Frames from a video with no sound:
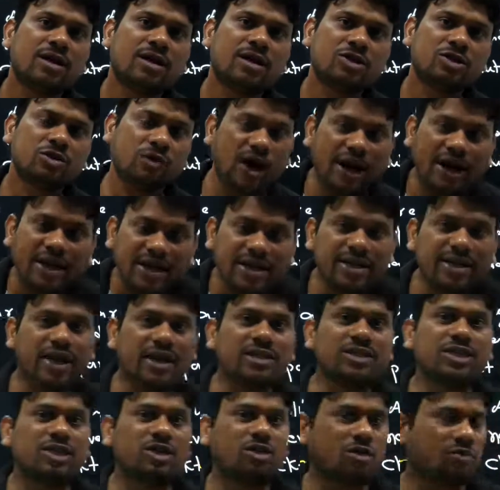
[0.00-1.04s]
So I need
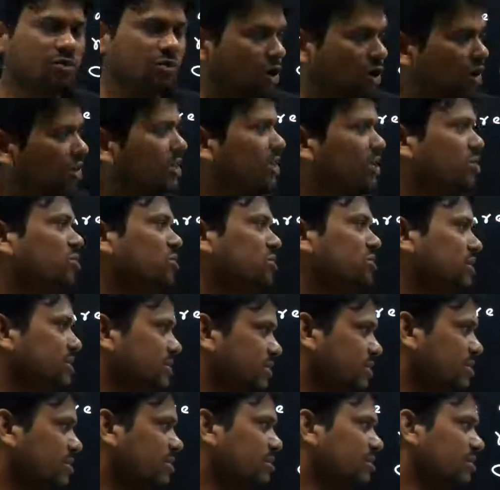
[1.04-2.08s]
answer of all the
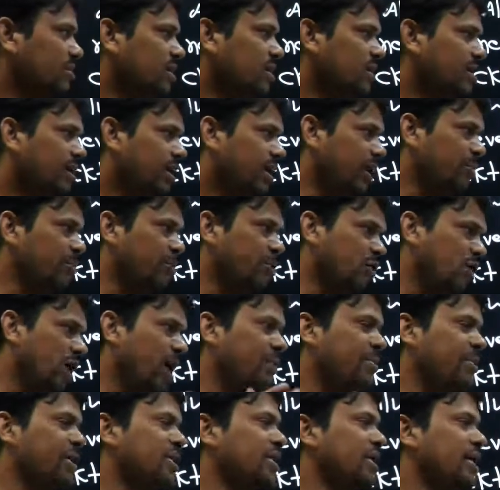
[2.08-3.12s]
questions if you
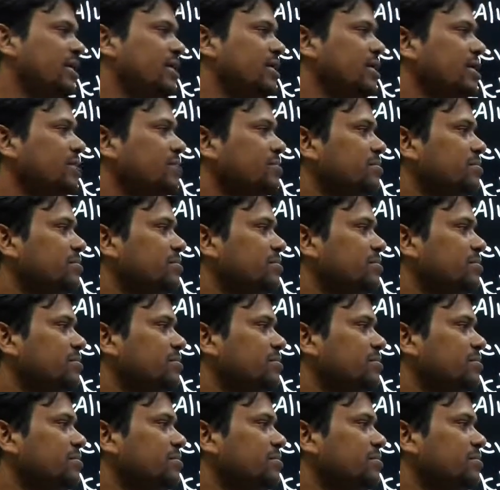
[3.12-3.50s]
have any idea.